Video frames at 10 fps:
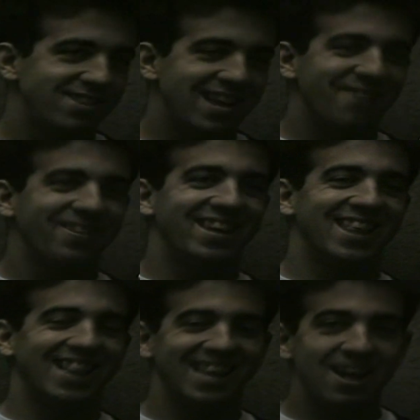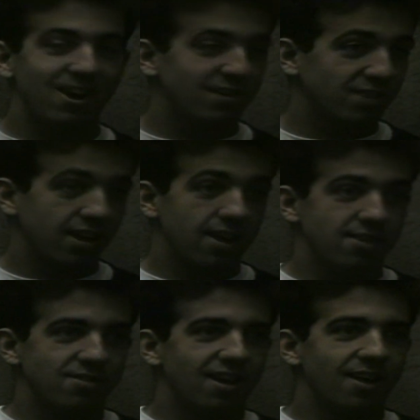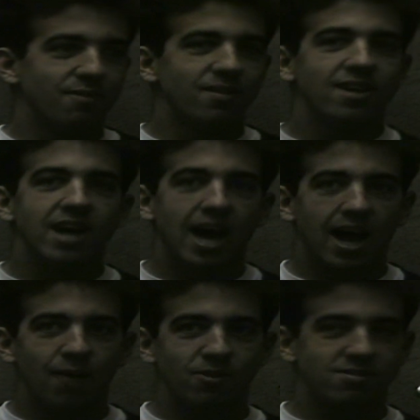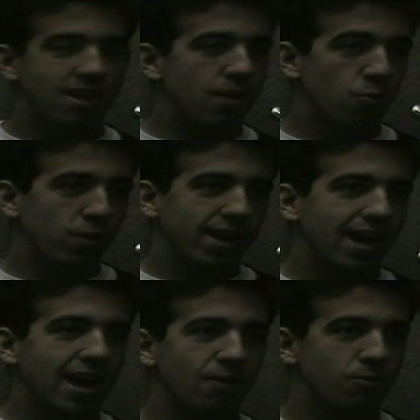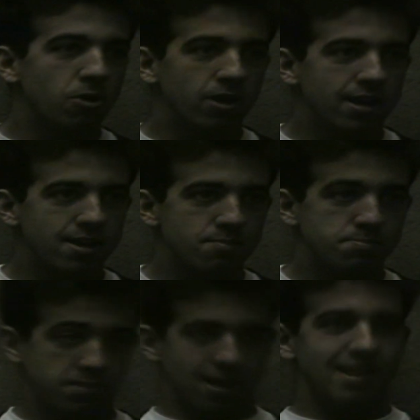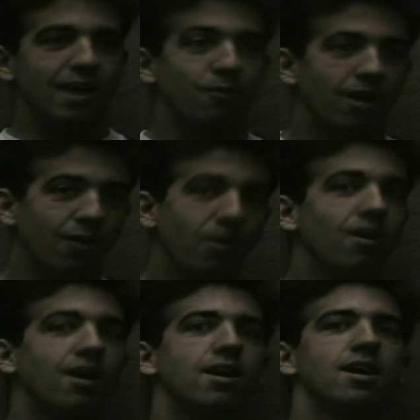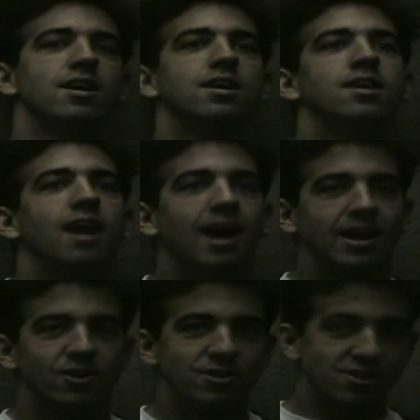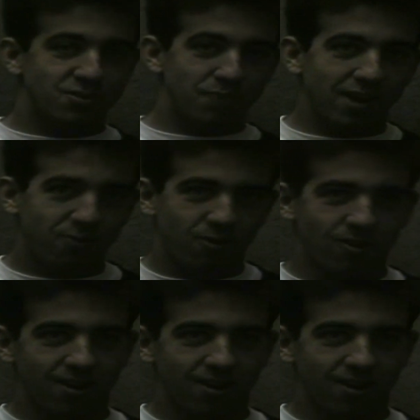definitely the lyrics because um, I would say we can't really play that well. Well, I could just speak for